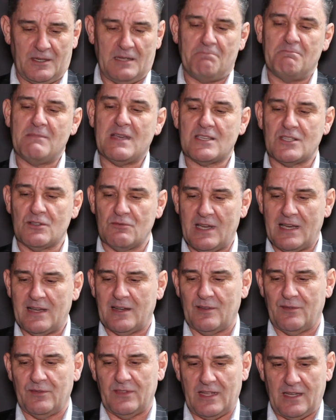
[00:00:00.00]
He'd mess
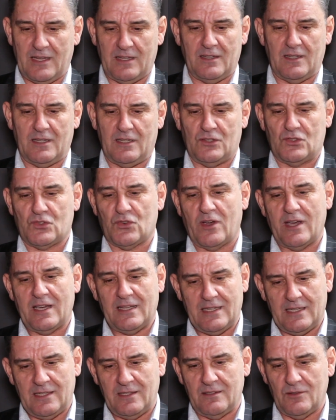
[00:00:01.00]
around in
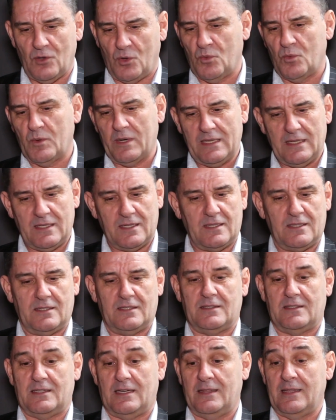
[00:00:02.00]
training all week,
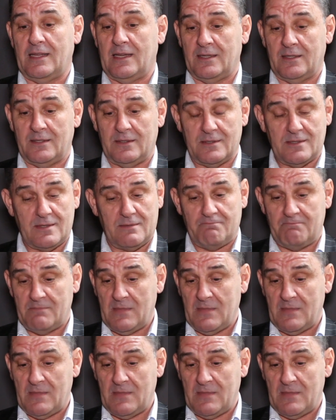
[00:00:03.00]
and then